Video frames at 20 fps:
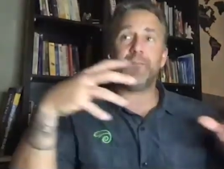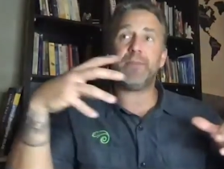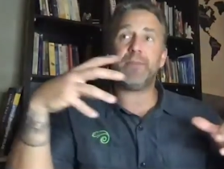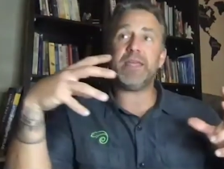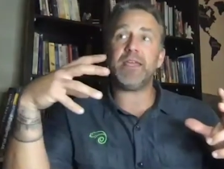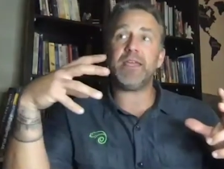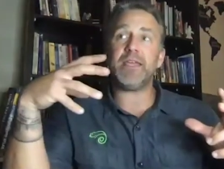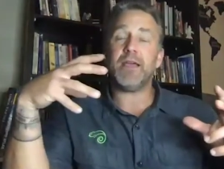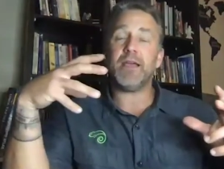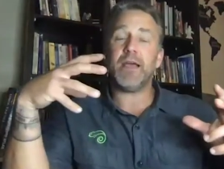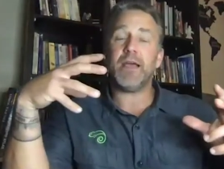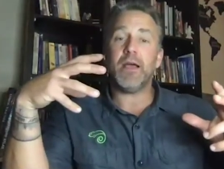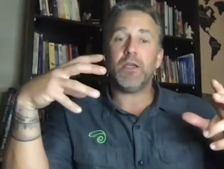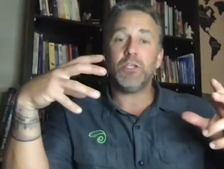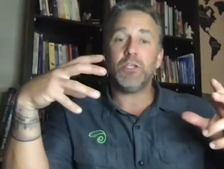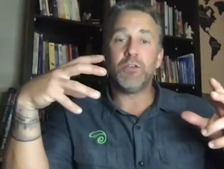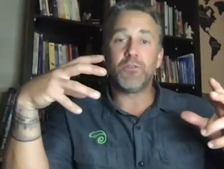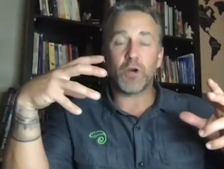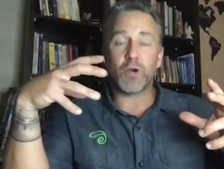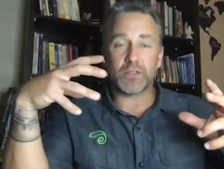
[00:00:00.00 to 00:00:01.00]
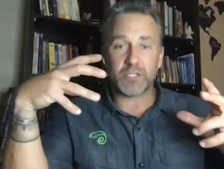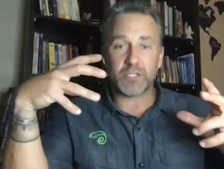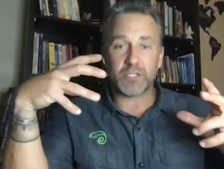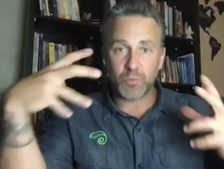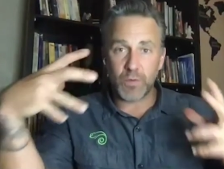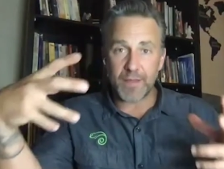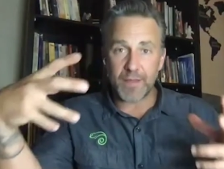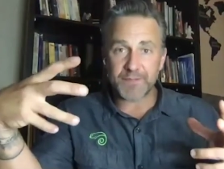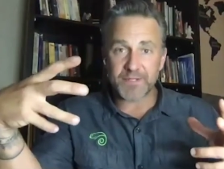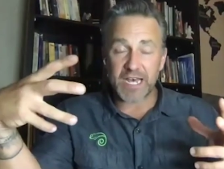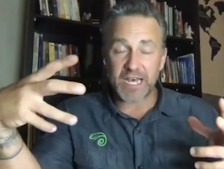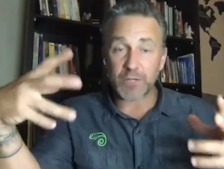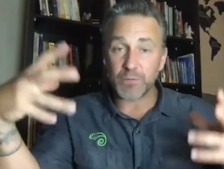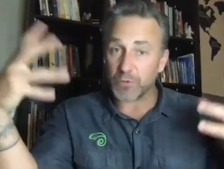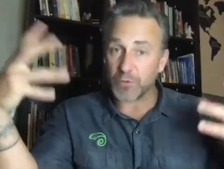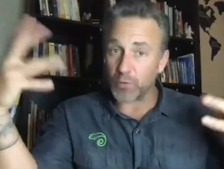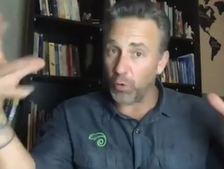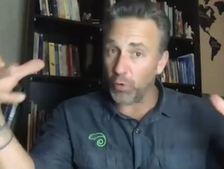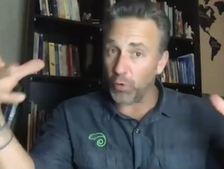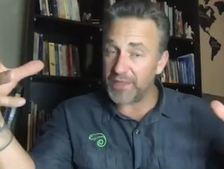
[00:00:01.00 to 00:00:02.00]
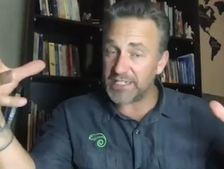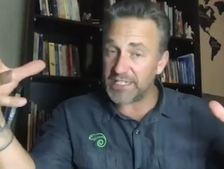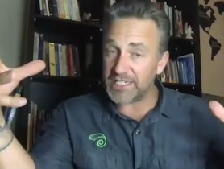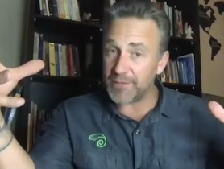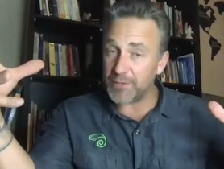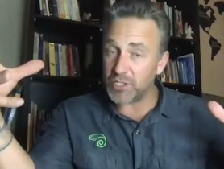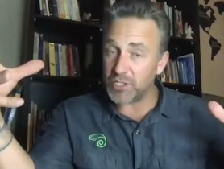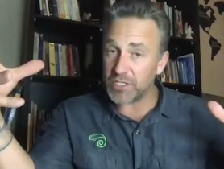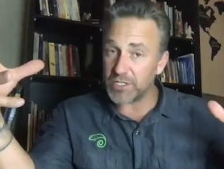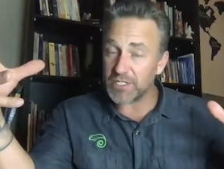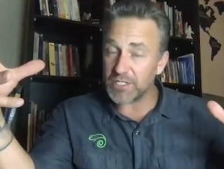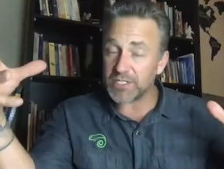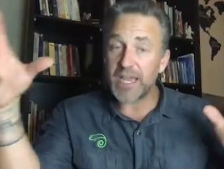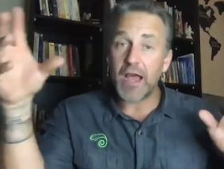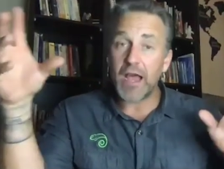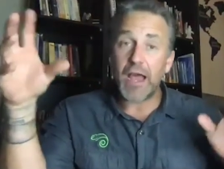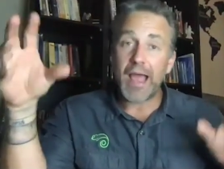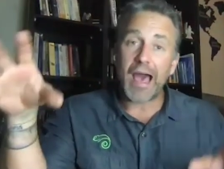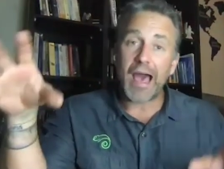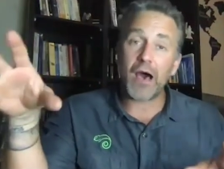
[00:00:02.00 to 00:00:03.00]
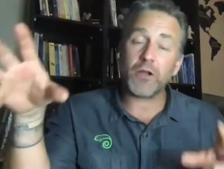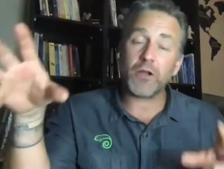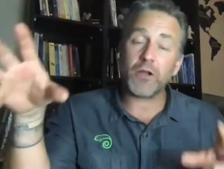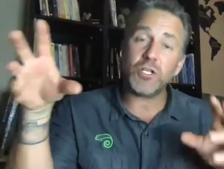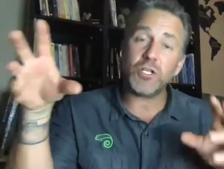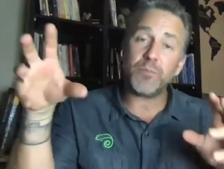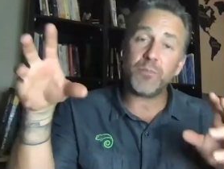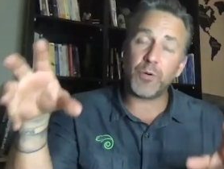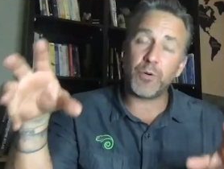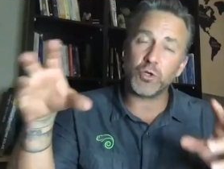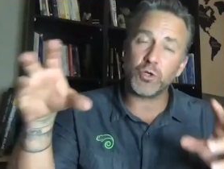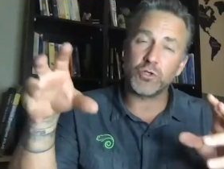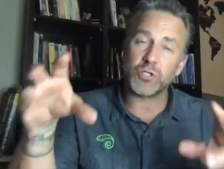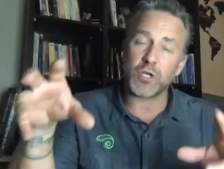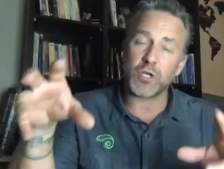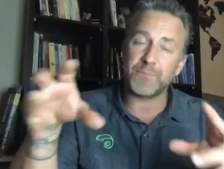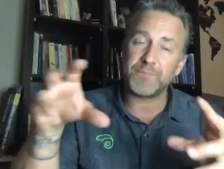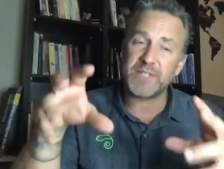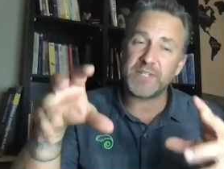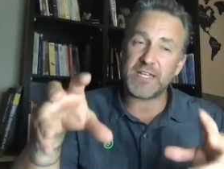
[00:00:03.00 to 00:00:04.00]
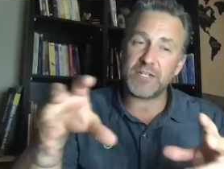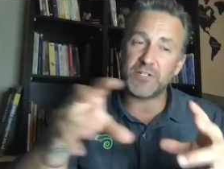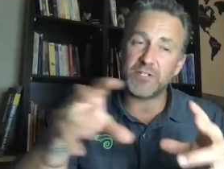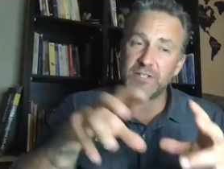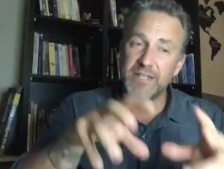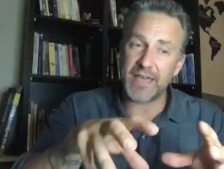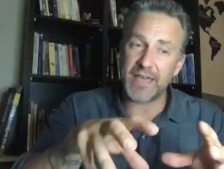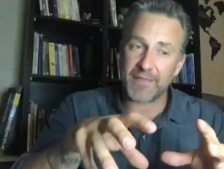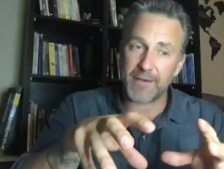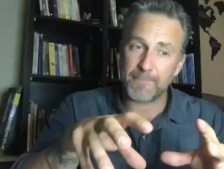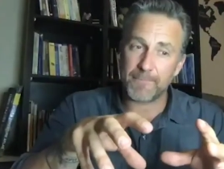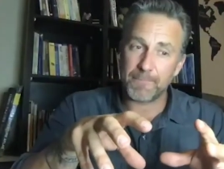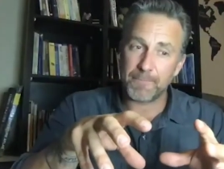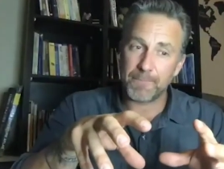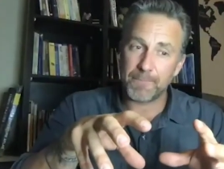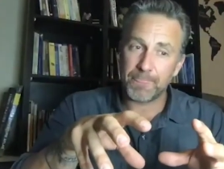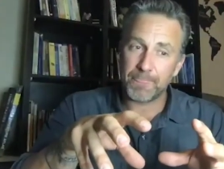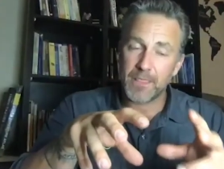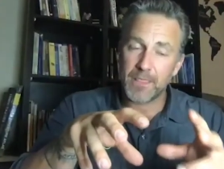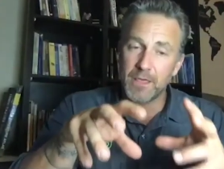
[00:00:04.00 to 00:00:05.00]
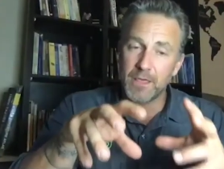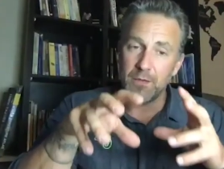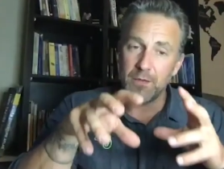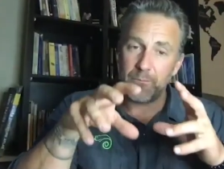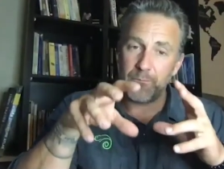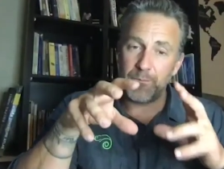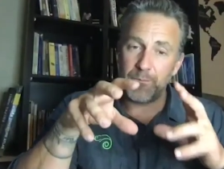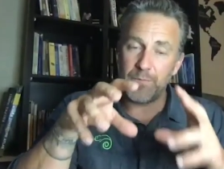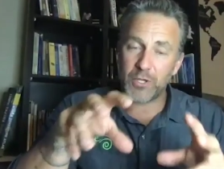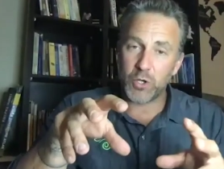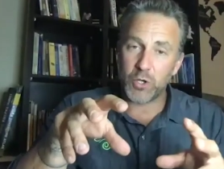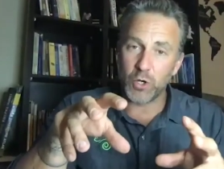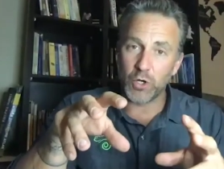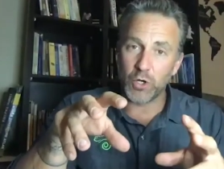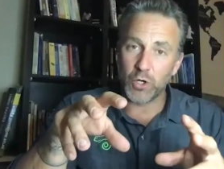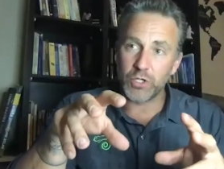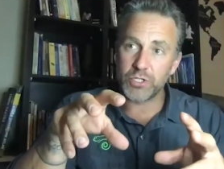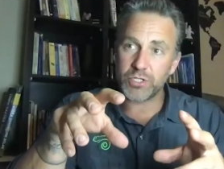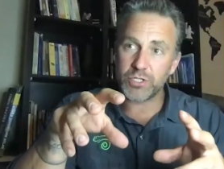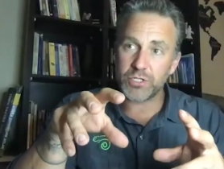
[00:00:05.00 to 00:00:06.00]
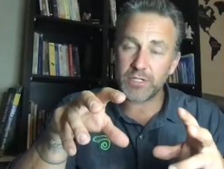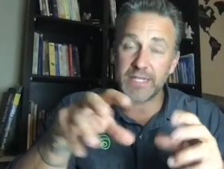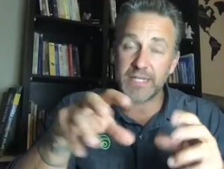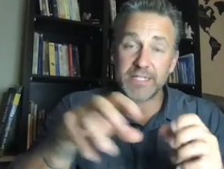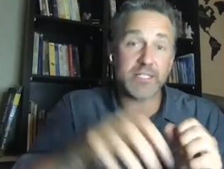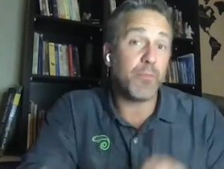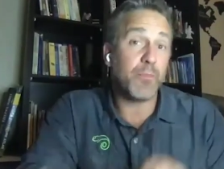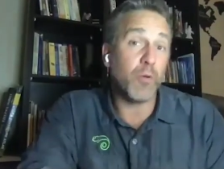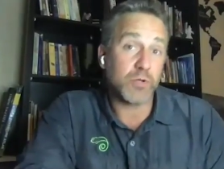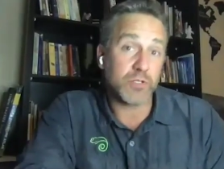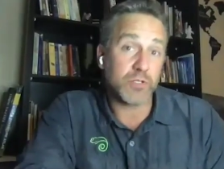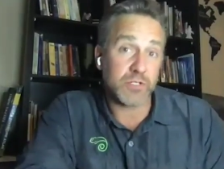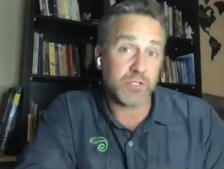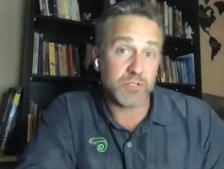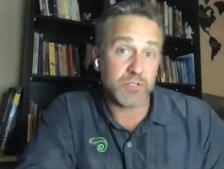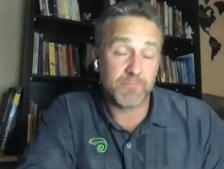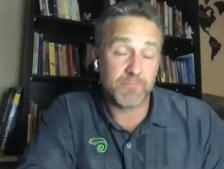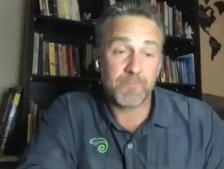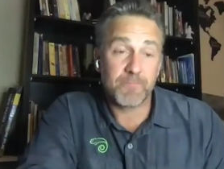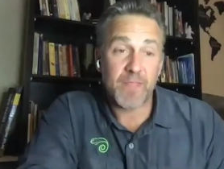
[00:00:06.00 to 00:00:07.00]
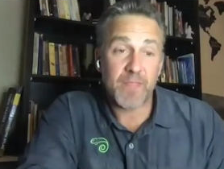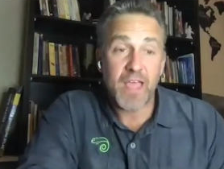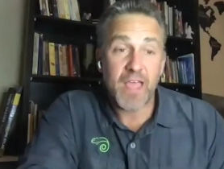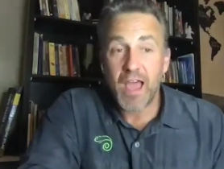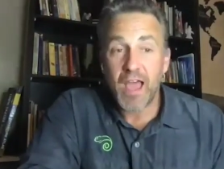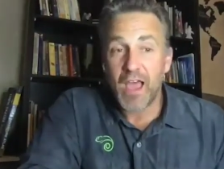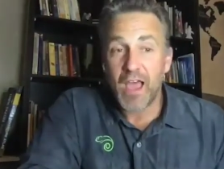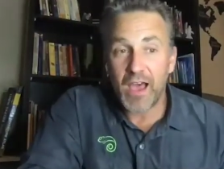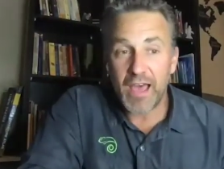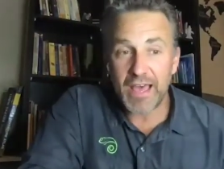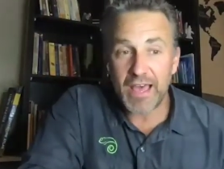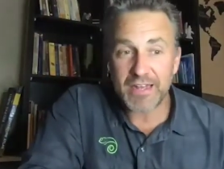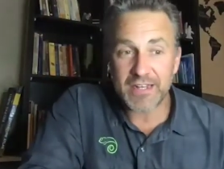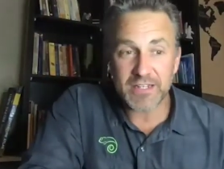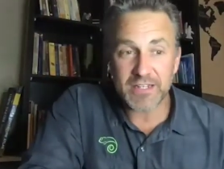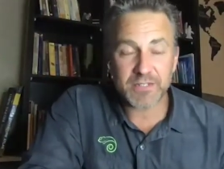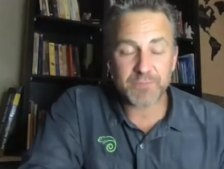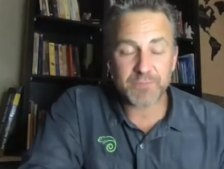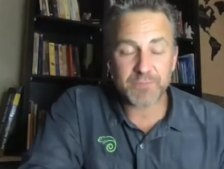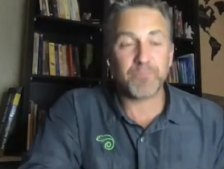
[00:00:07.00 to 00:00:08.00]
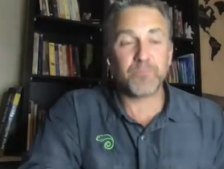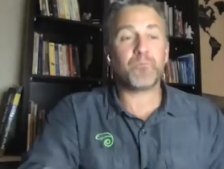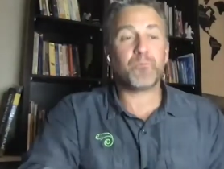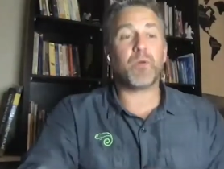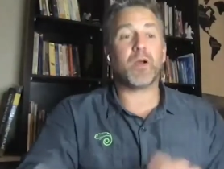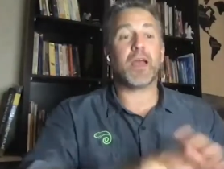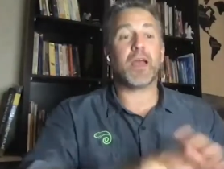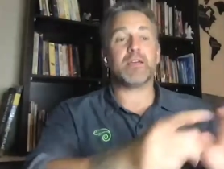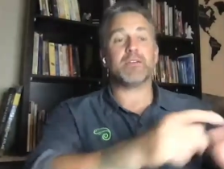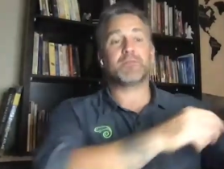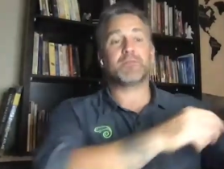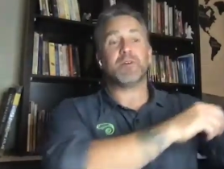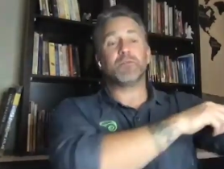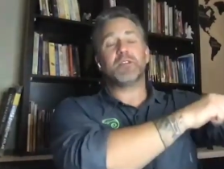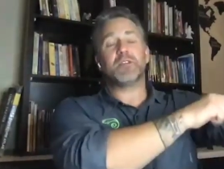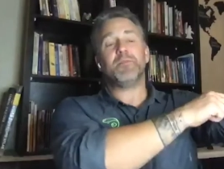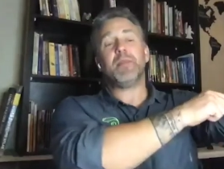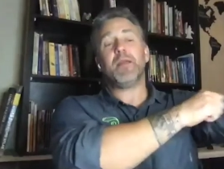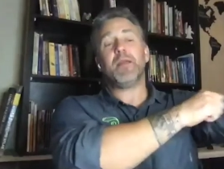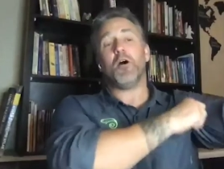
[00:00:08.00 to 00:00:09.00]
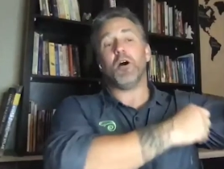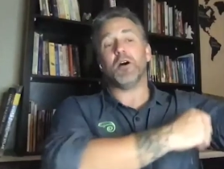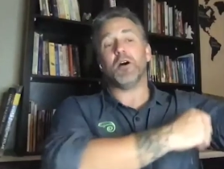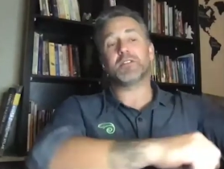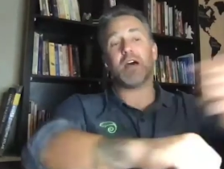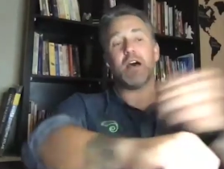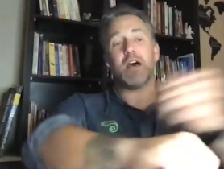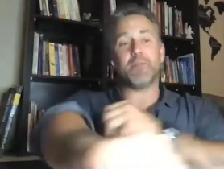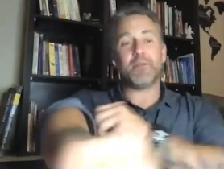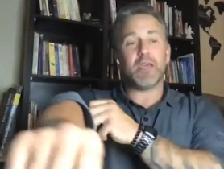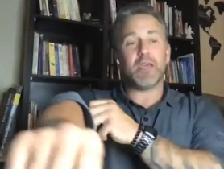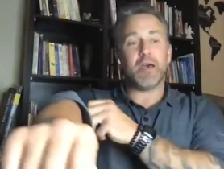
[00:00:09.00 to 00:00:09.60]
to be you've got this website with all these images. How do you put your top 10 together? Because it's important. And okay, someone's giving me a hard time here